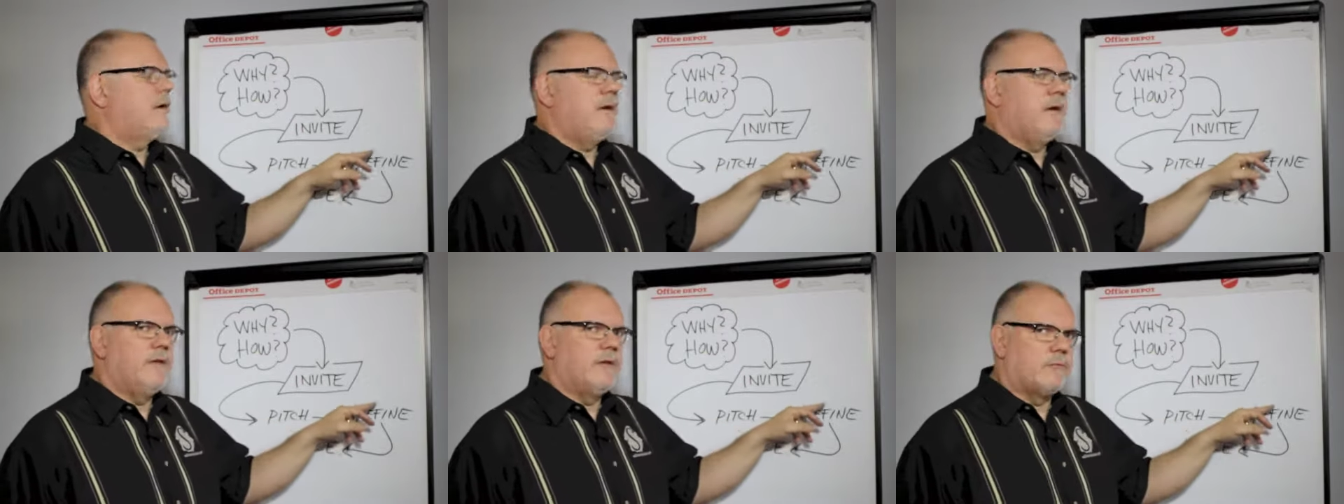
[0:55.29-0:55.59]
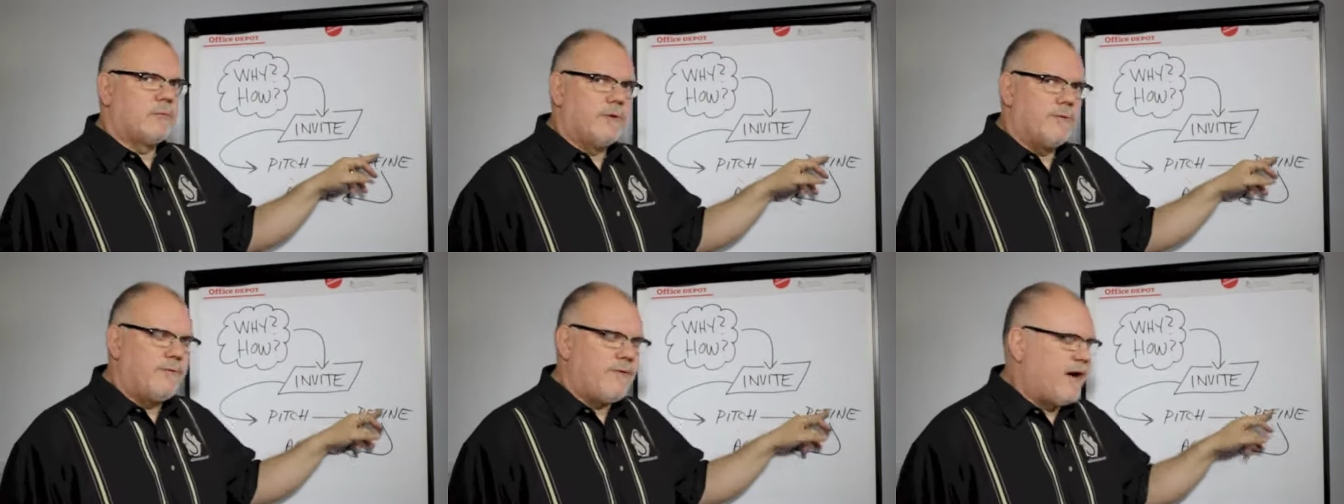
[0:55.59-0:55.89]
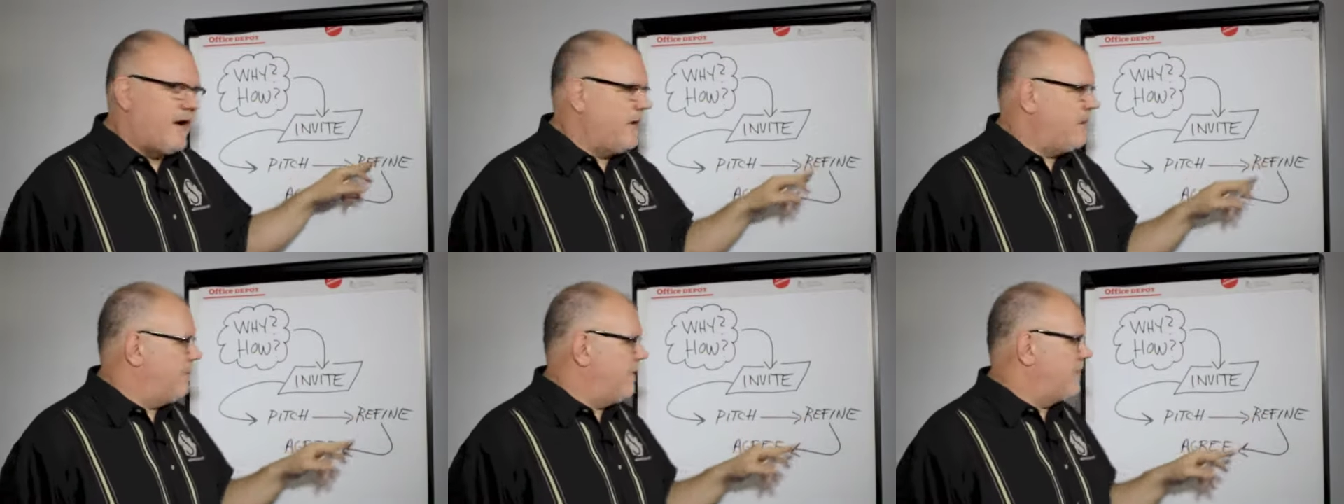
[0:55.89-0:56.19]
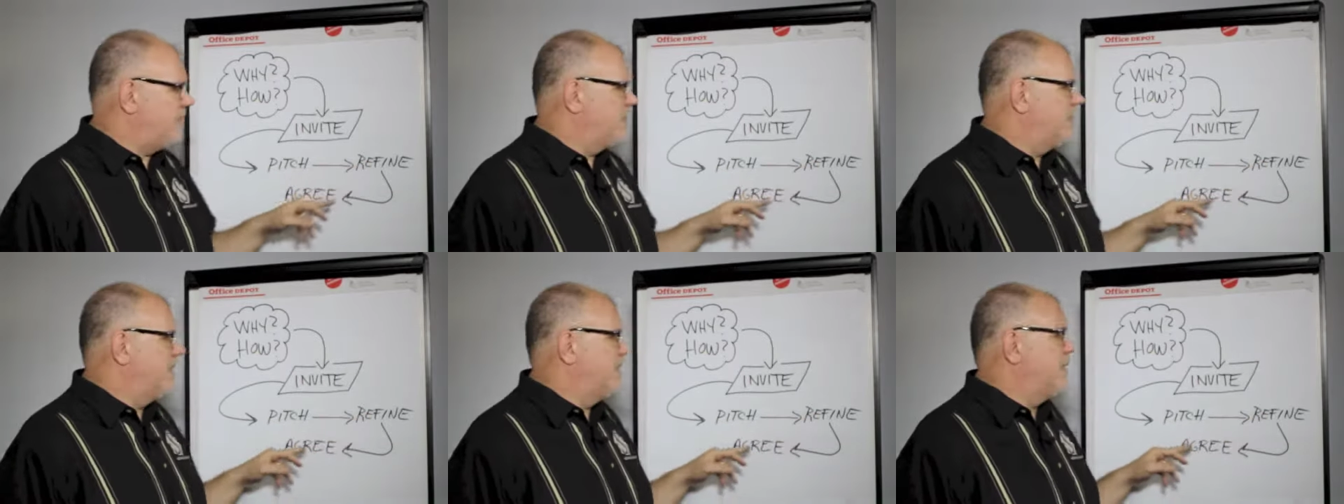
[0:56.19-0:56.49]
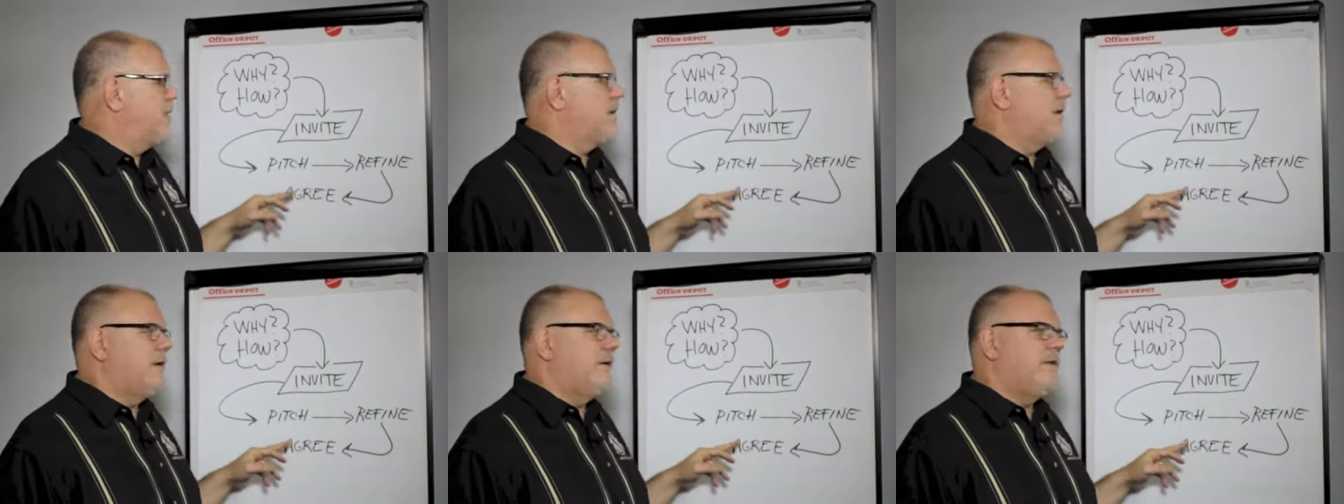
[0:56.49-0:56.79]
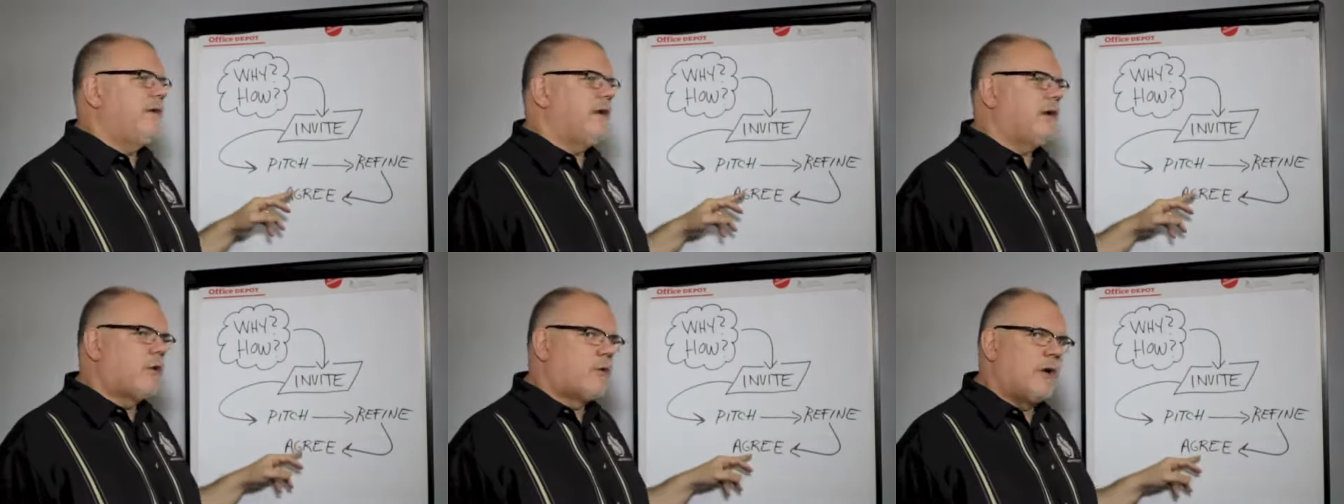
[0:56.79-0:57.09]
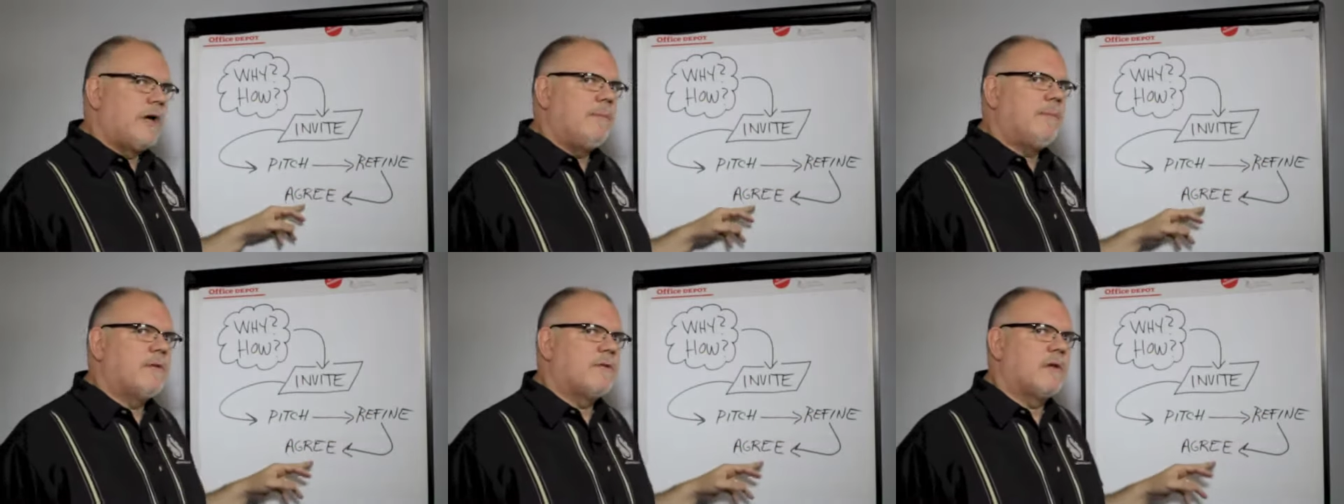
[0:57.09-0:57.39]
and the refinement and the
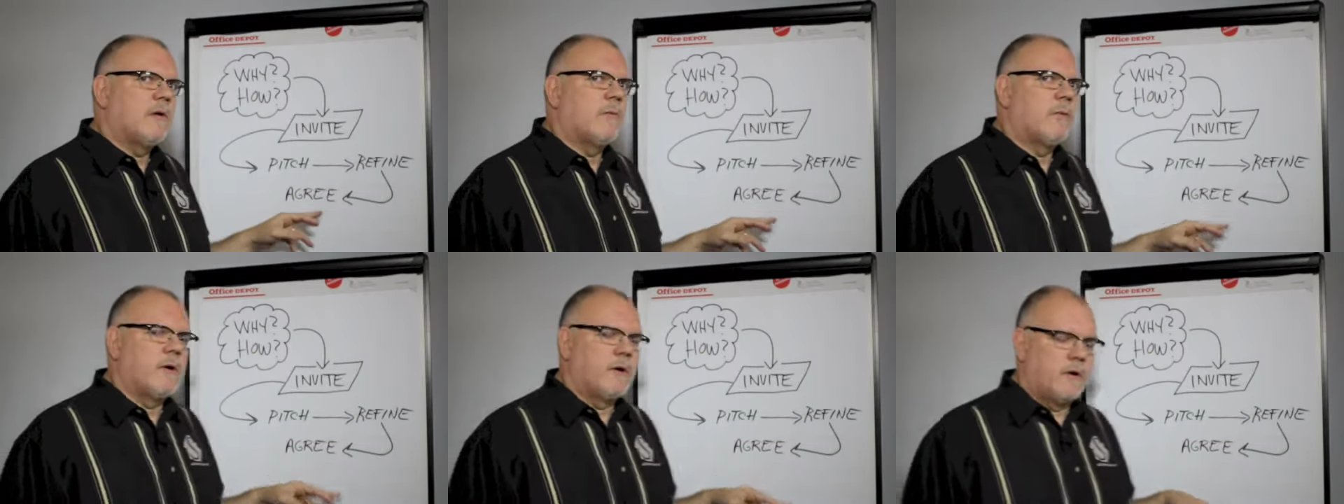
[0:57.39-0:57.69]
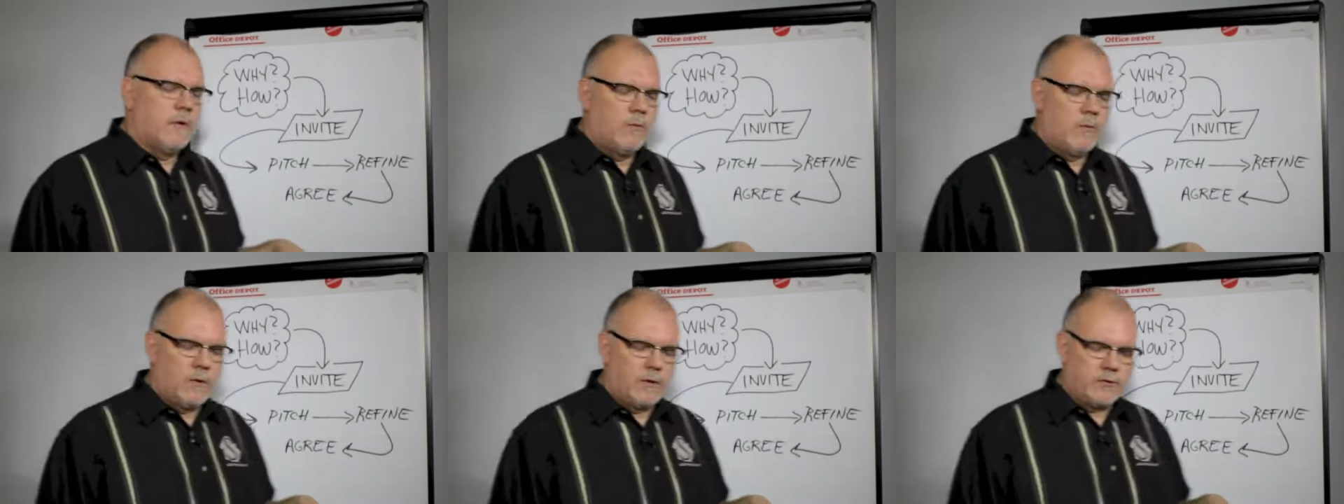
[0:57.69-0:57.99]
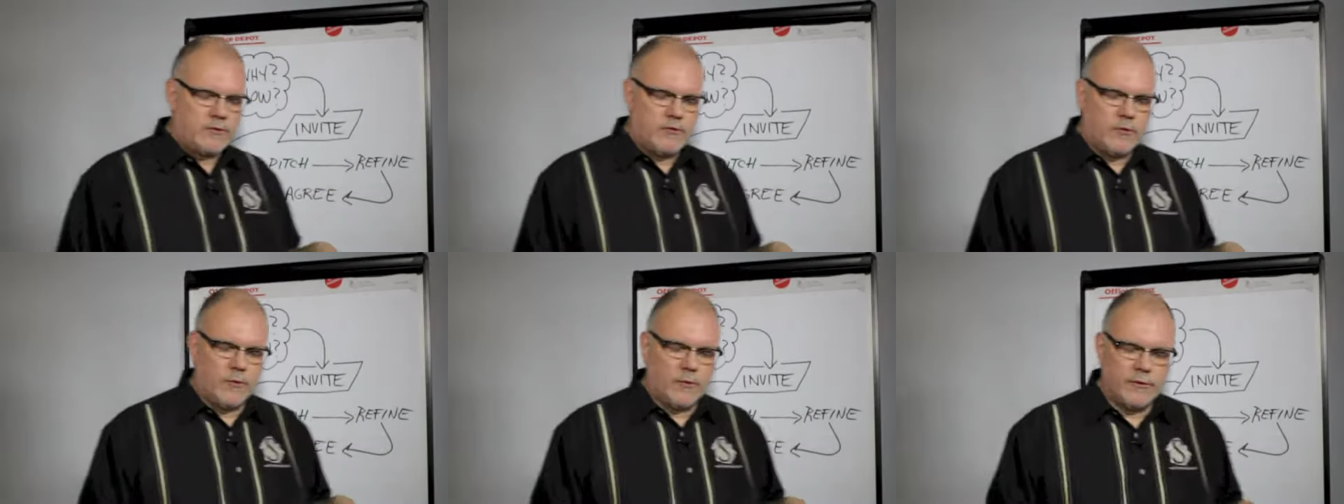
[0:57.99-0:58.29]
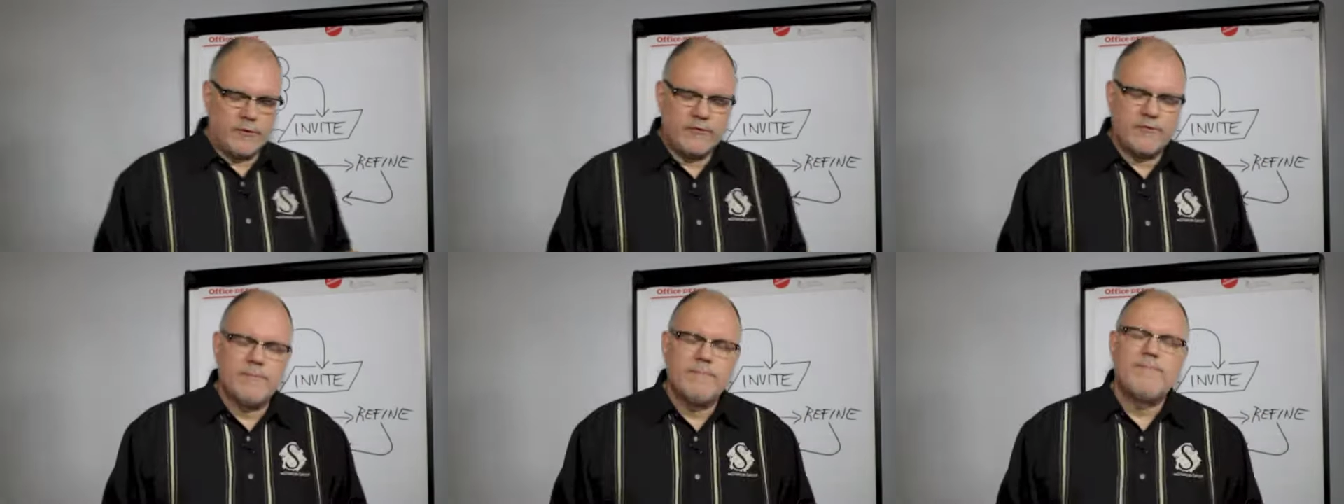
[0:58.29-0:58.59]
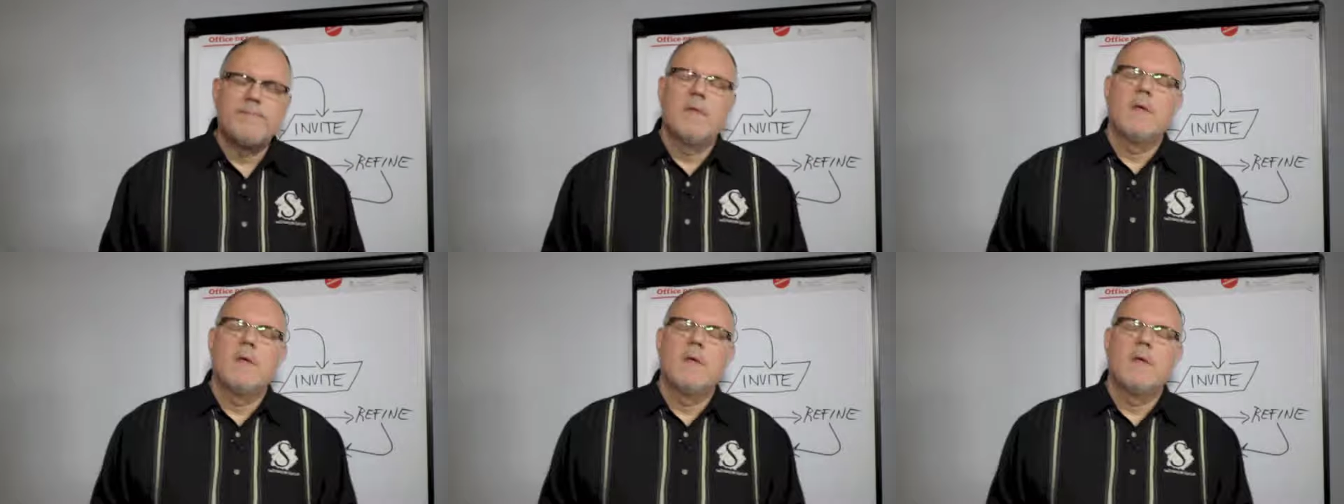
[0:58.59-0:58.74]
agreement that we're going to work towards.